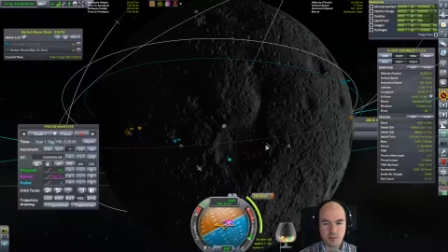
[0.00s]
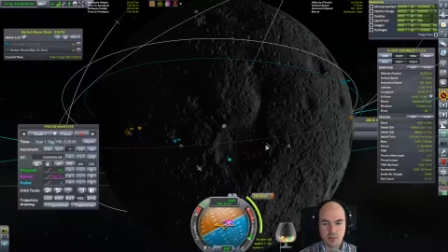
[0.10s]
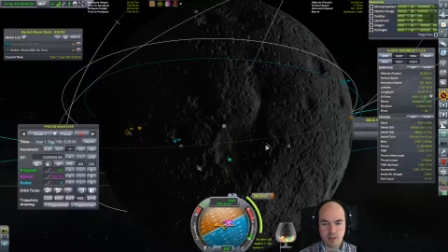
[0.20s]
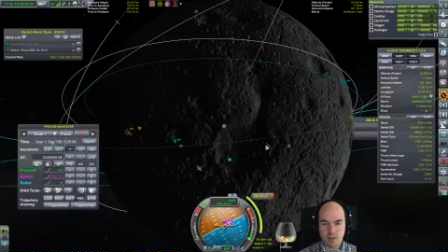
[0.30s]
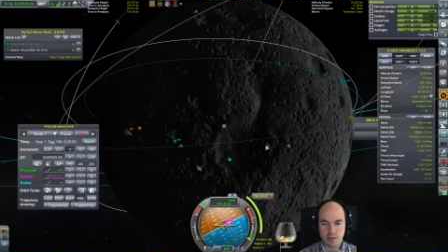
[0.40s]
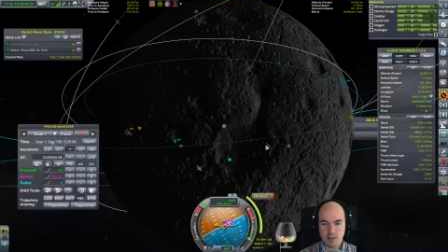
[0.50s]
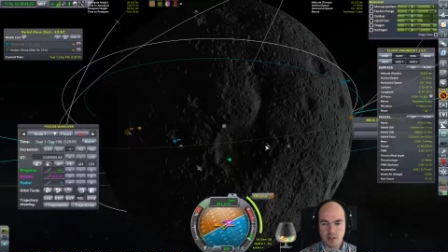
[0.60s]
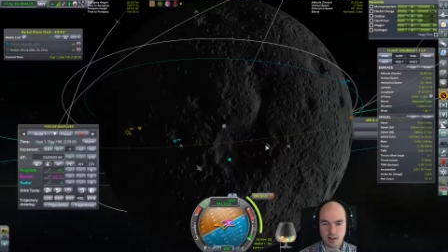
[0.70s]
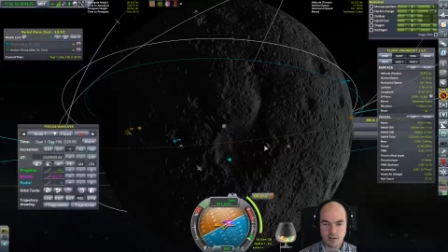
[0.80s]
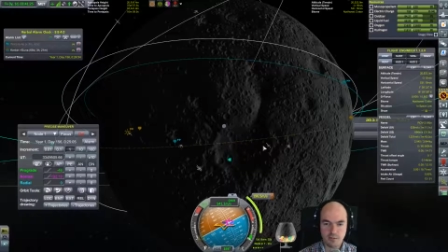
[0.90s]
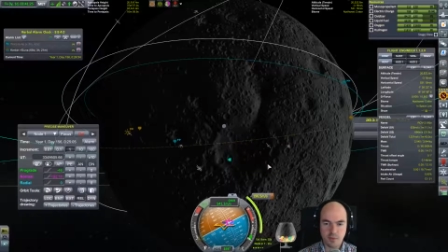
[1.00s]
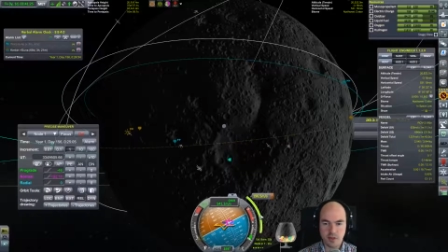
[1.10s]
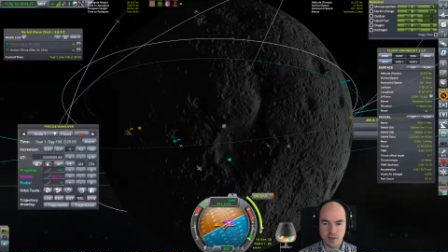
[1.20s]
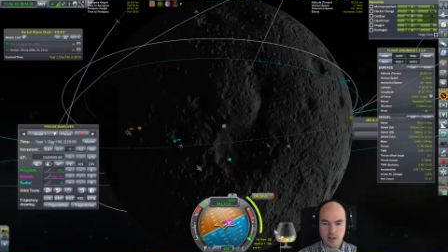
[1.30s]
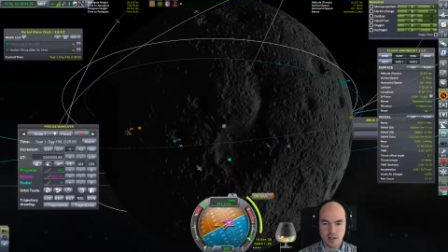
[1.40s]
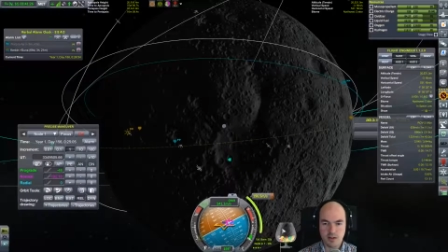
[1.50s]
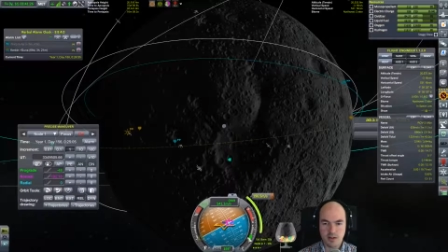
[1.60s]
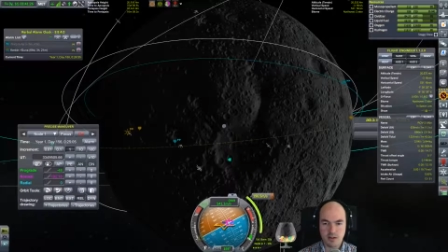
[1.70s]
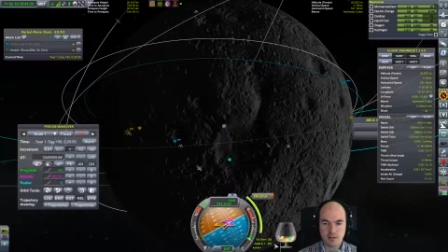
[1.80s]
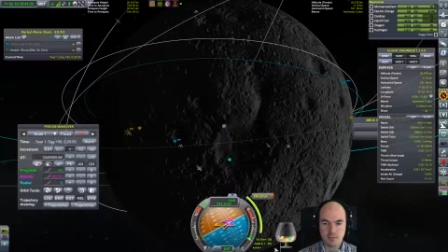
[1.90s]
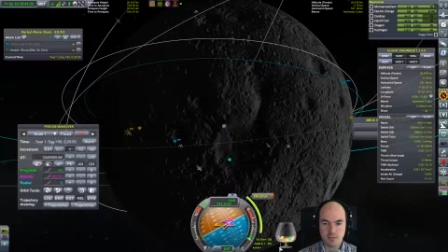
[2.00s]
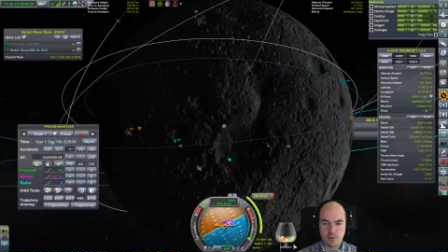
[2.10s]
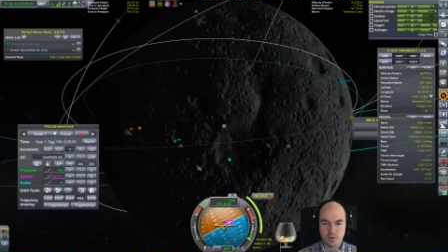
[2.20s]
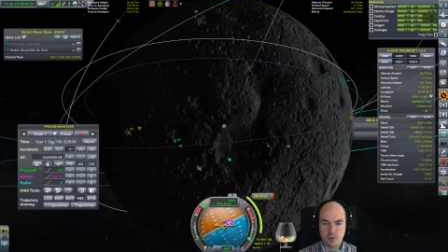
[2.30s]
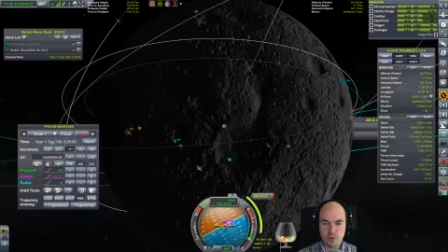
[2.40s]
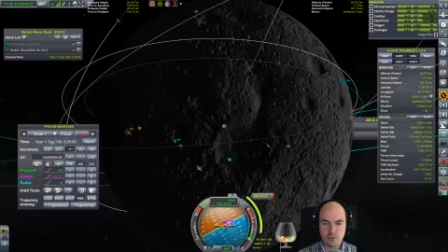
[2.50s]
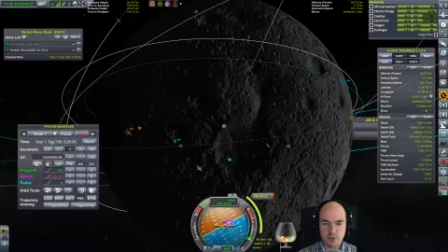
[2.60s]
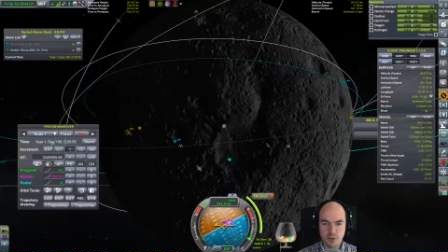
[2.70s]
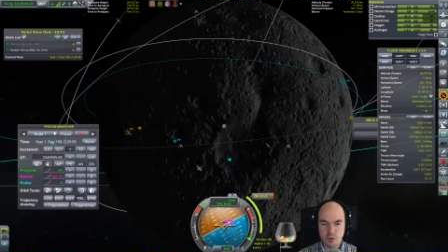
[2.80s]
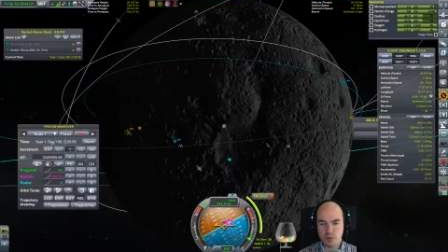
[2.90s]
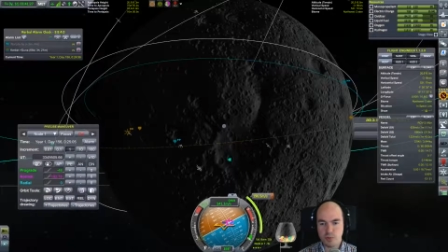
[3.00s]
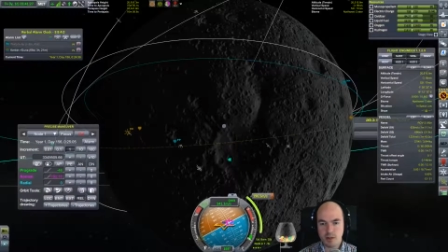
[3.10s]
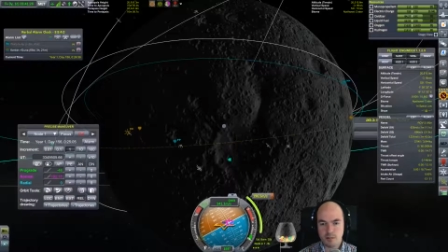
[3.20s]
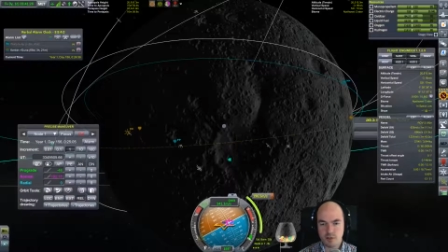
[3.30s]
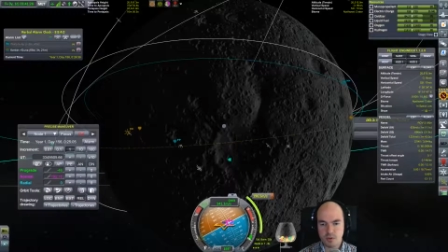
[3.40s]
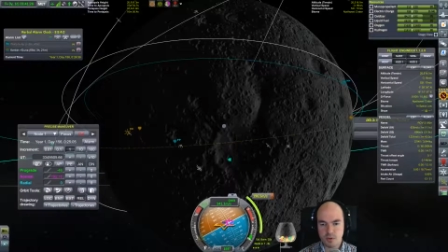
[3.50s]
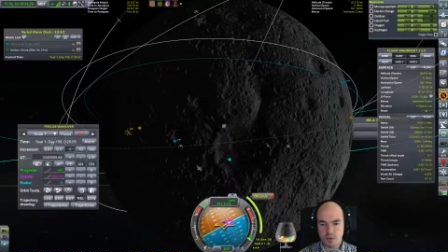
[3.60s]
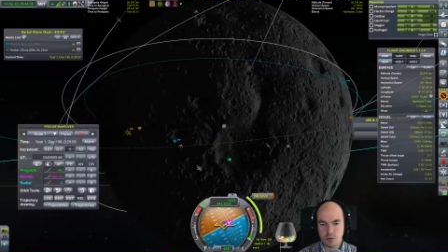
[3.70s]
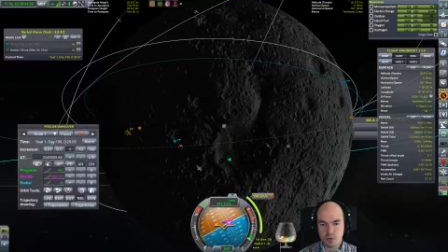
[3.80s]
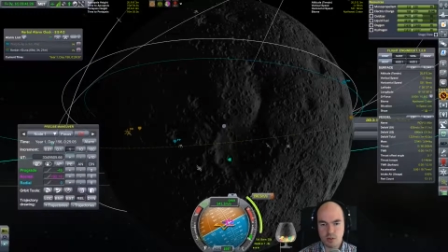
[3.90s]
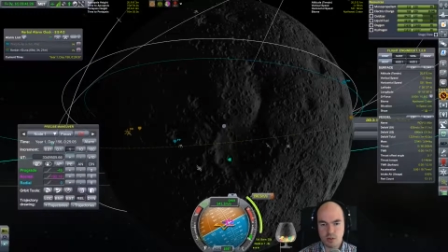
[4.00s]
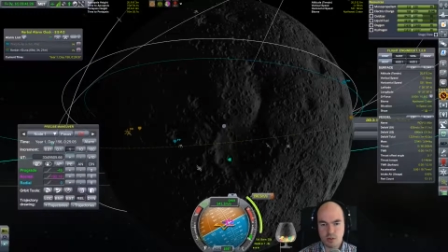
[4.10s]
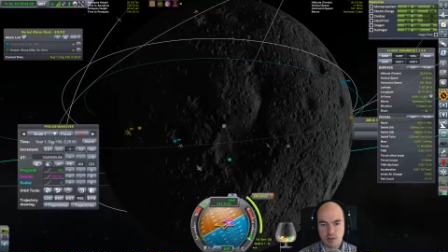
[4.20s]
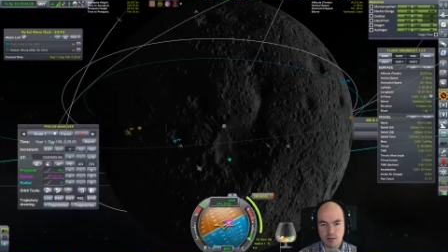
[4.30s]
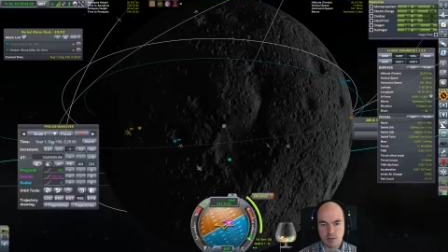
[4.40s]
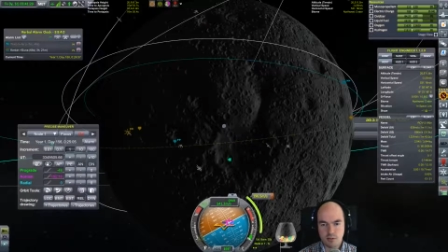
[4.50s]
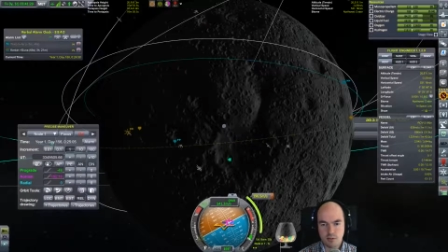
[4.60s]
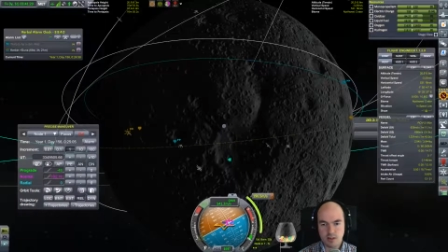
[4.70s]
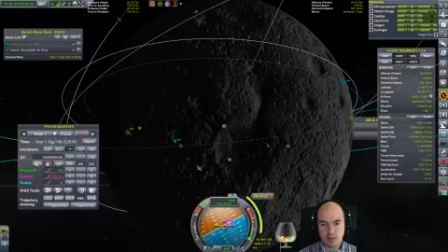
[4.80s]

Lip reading: but I have my maneuver node coming up, so I'll read that